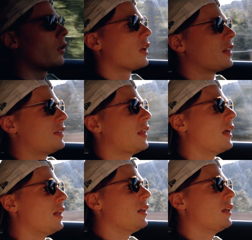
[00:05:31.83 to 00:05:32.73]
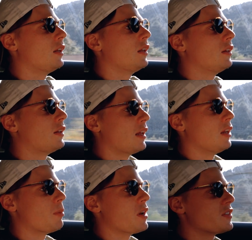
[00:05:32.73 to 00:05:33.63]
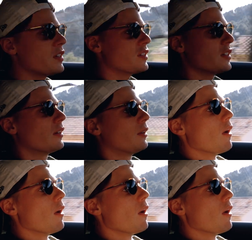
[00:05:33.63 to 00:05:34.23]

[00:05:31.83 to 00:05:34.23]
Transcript: on a daily basis.